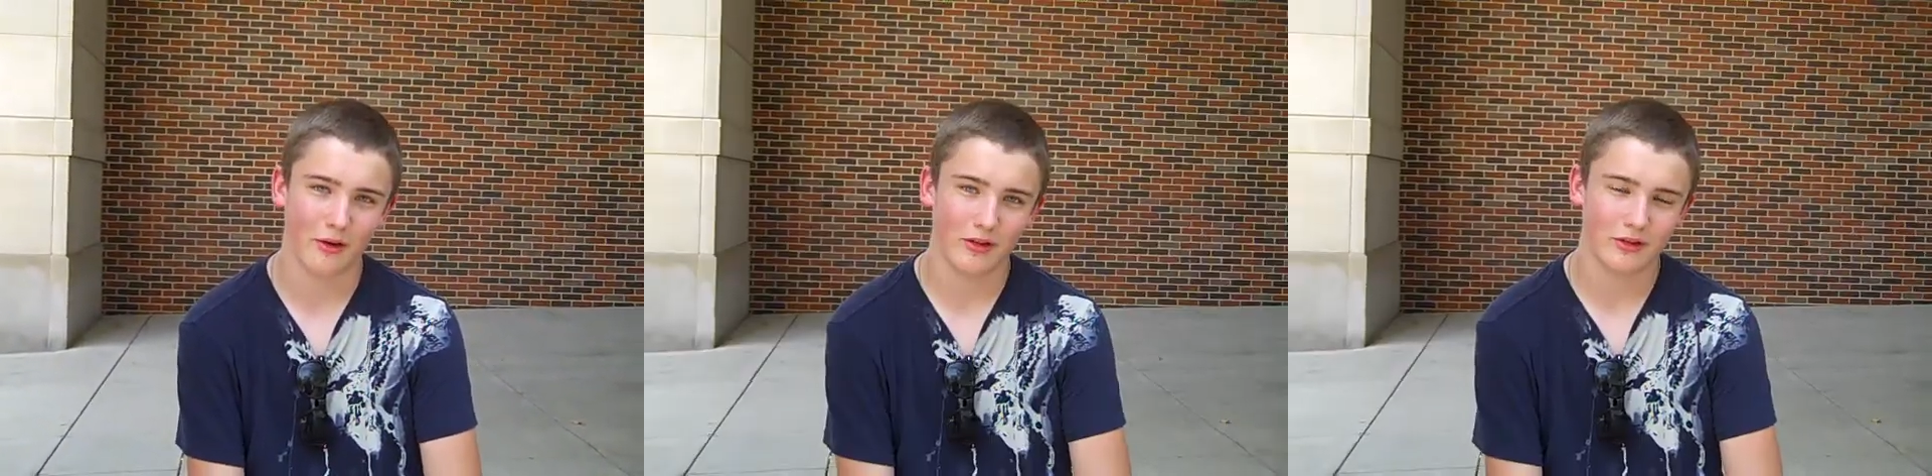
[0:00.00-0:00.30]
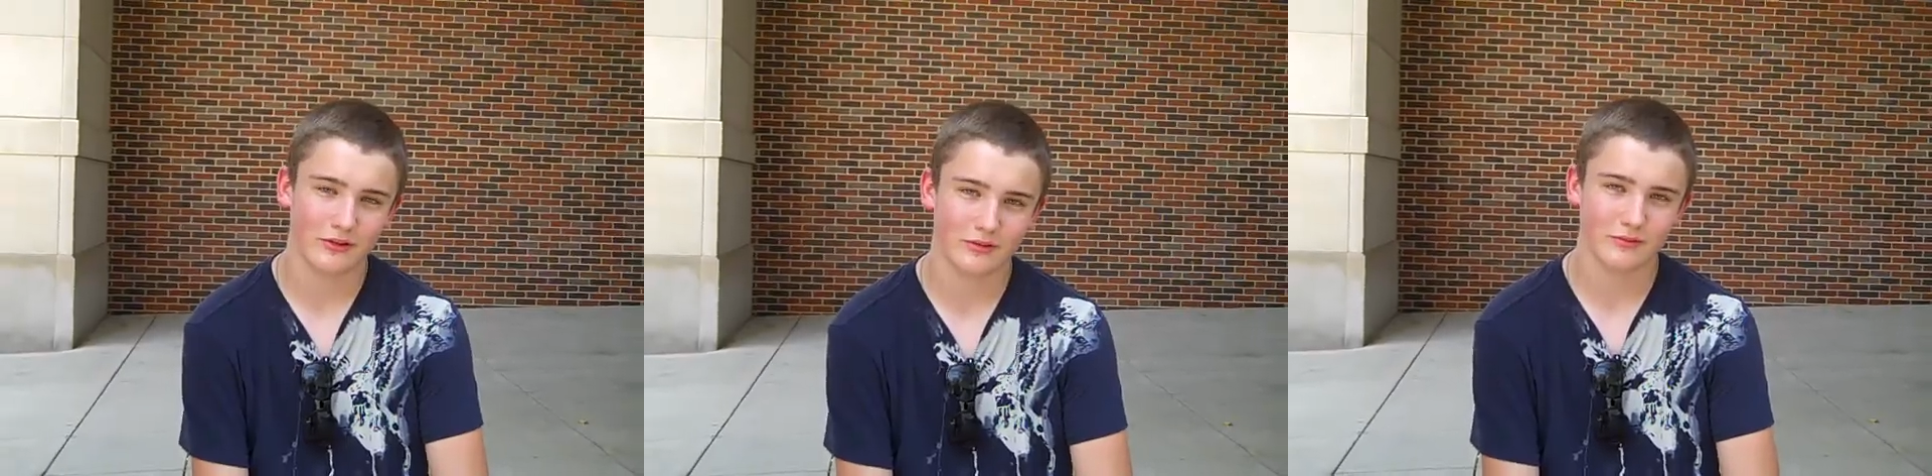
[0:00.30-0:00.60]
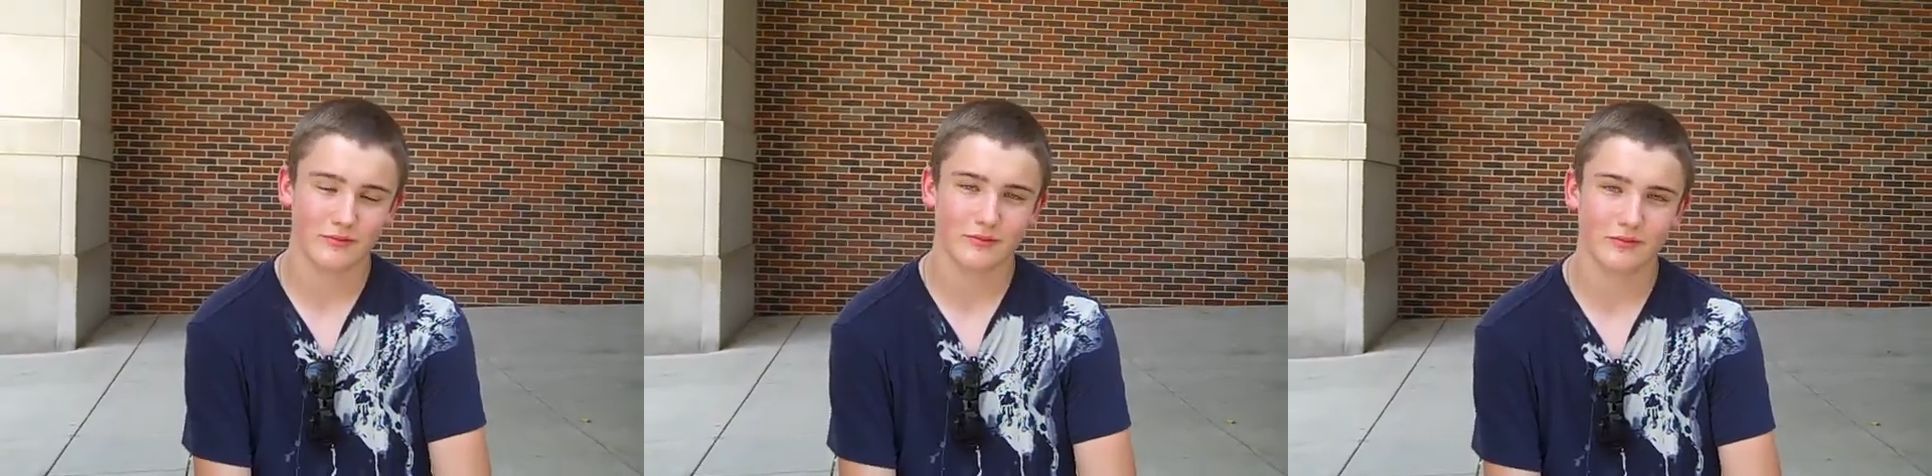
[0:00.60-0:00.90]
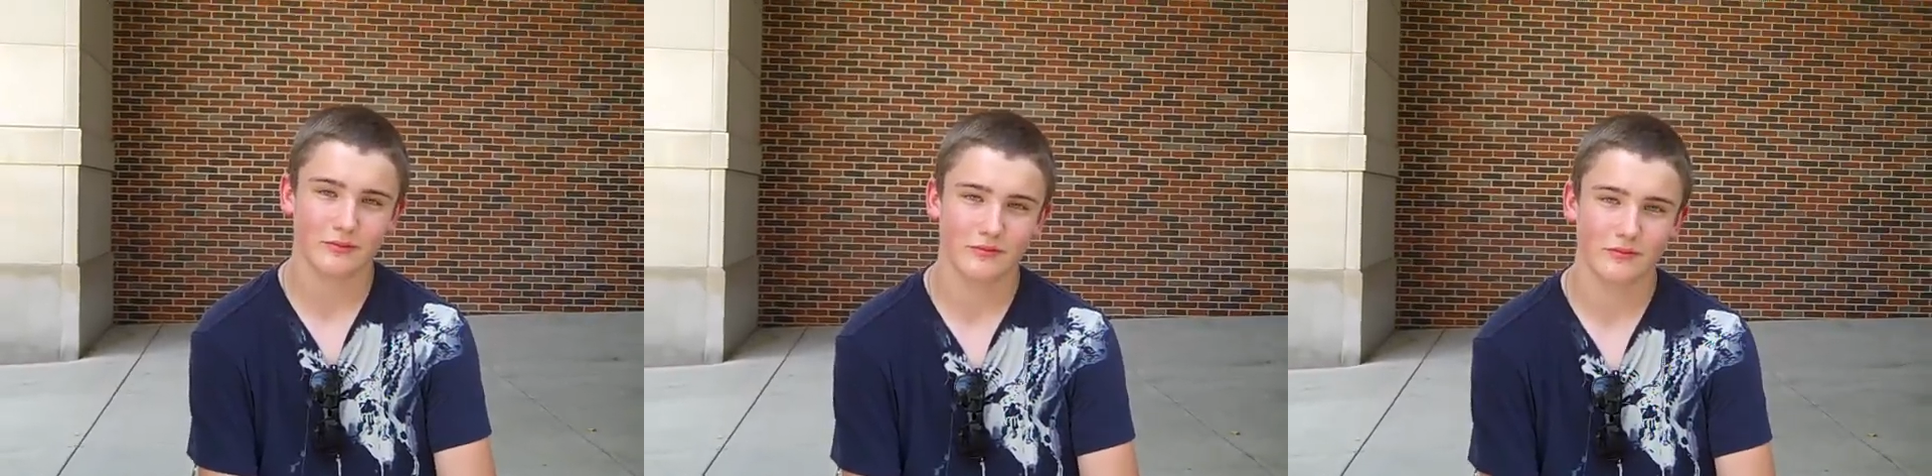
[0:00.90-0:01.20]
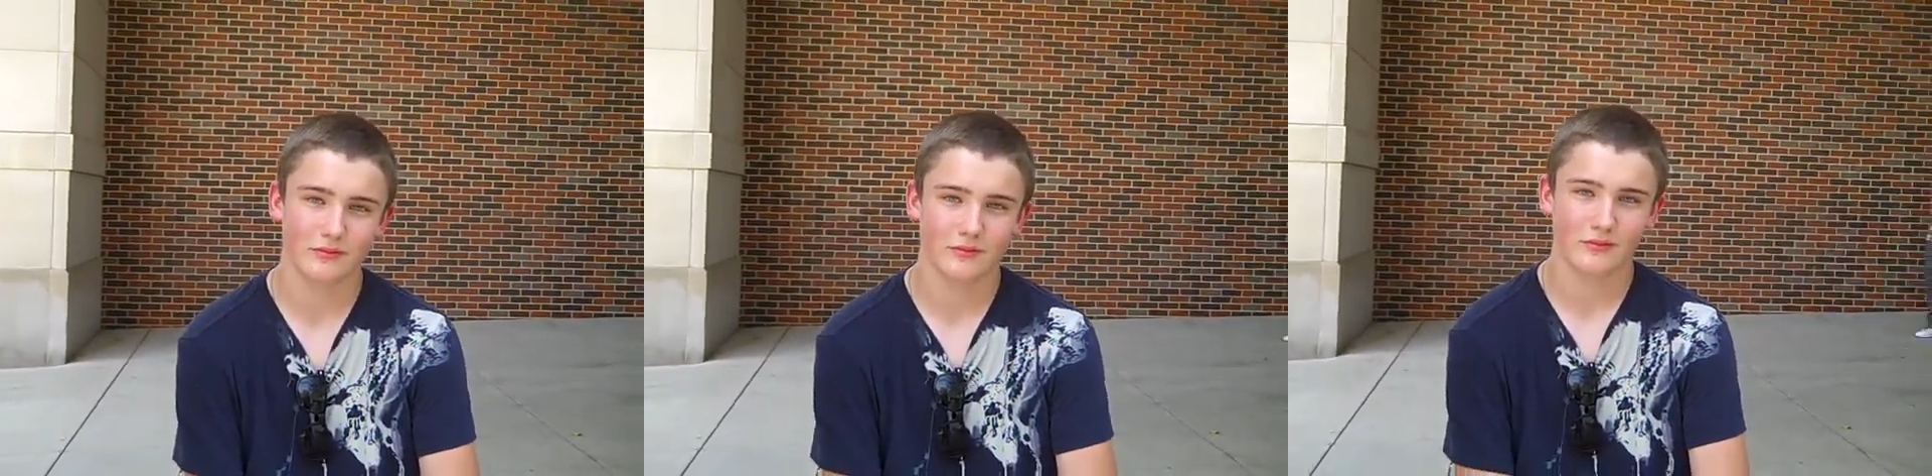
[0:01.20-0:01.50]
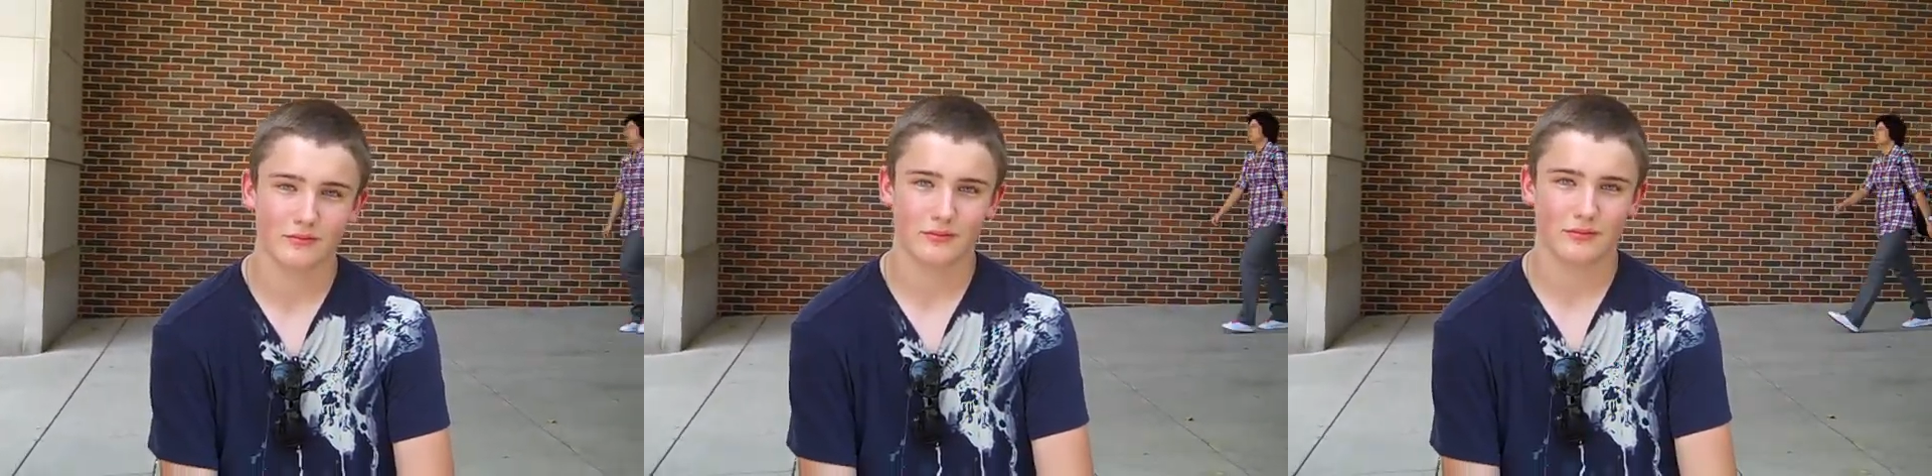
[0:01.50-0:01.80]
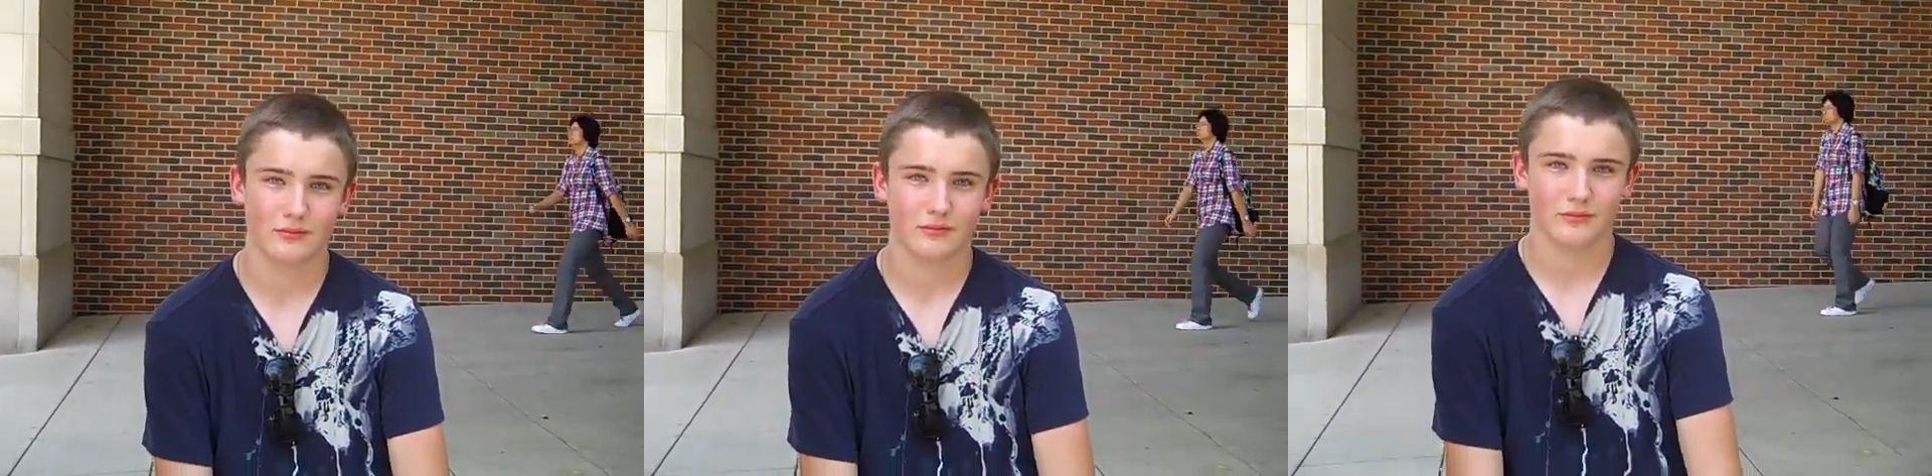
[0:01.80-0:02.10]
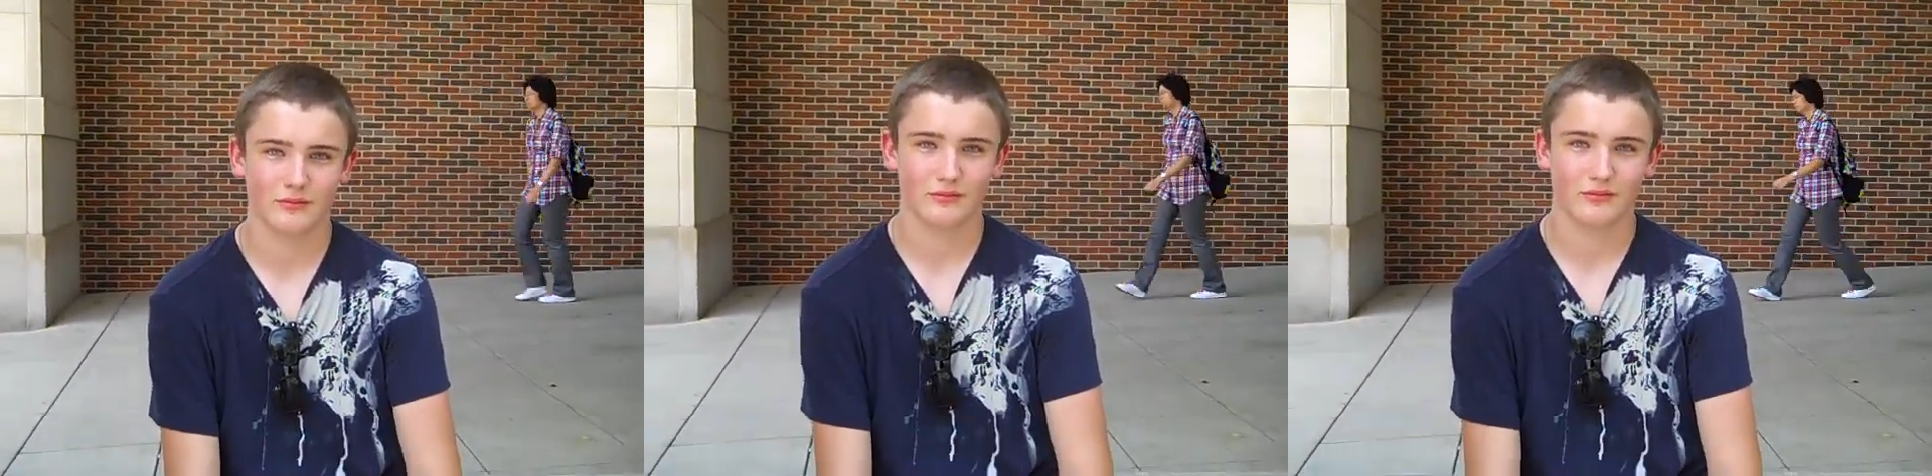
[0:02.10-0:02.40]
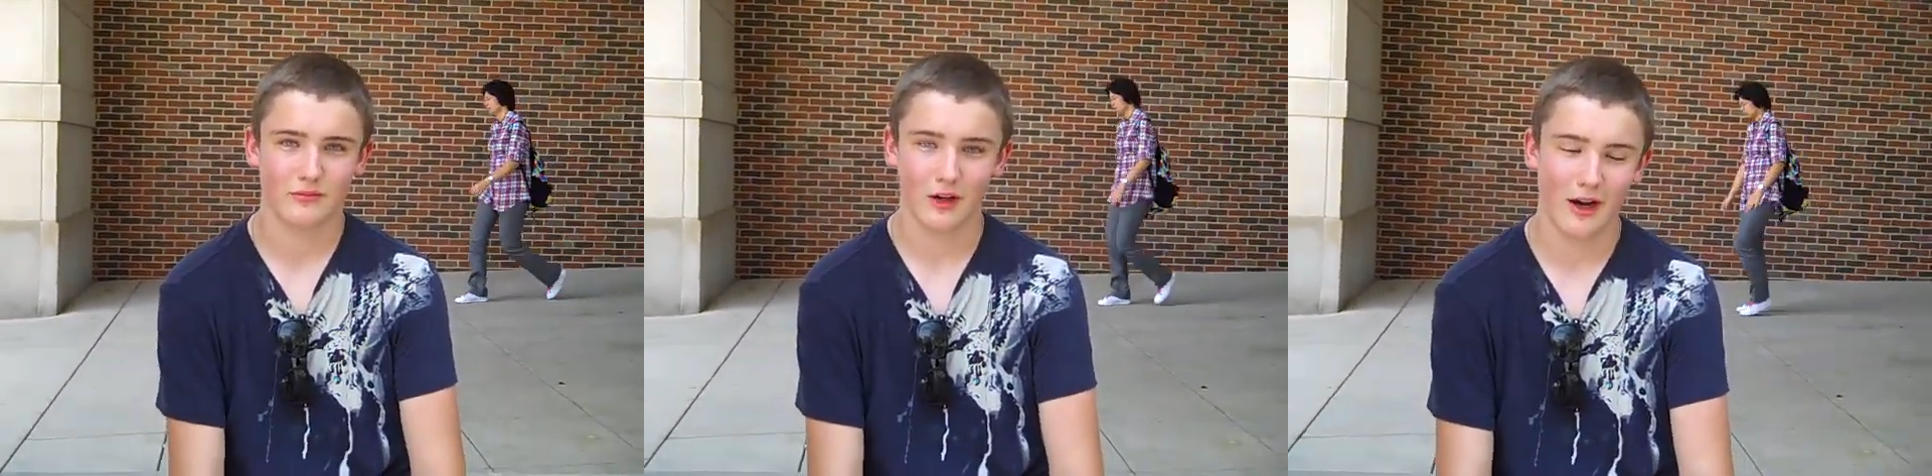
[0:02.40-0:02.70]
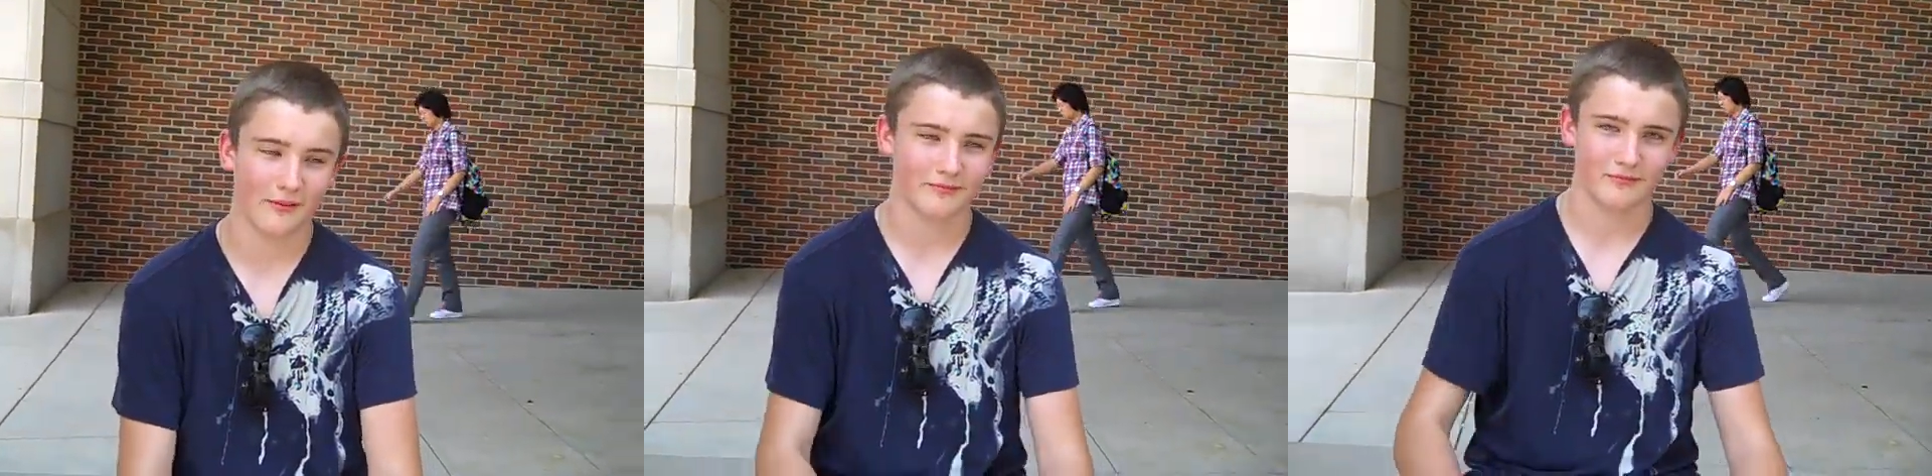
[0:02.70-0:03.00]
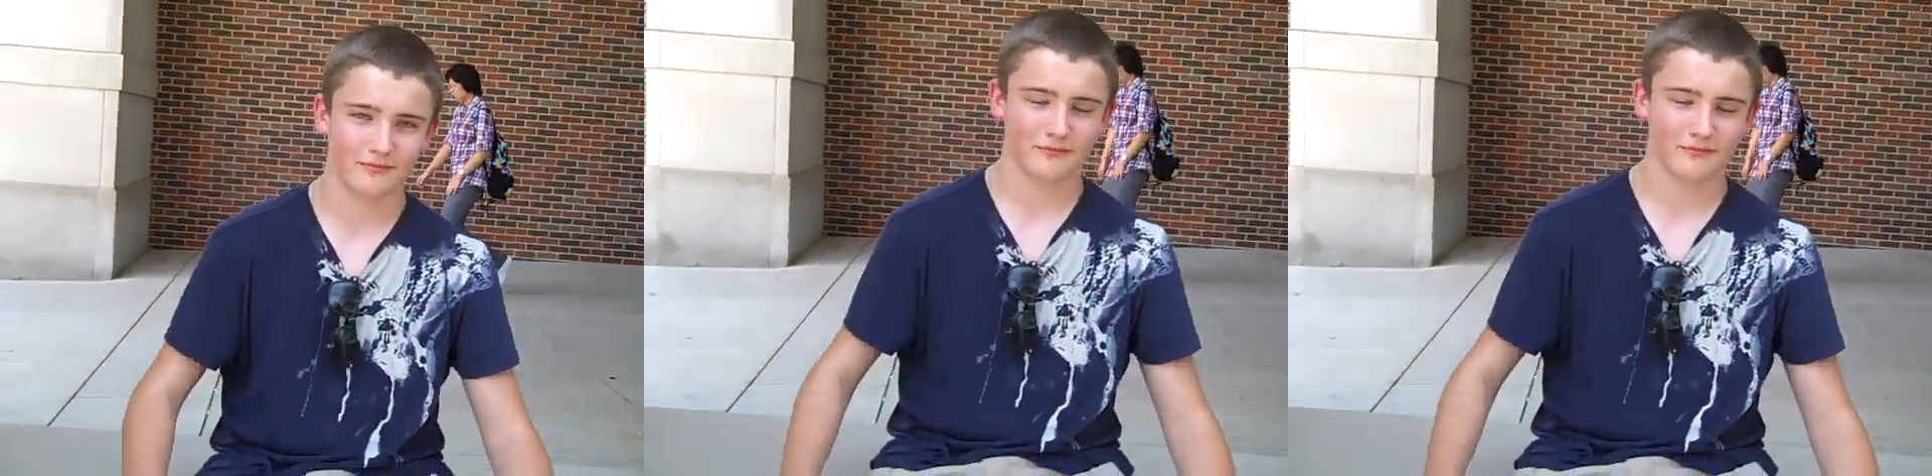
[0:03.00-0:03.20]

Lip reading: the issue. All right, thanks a lot, man.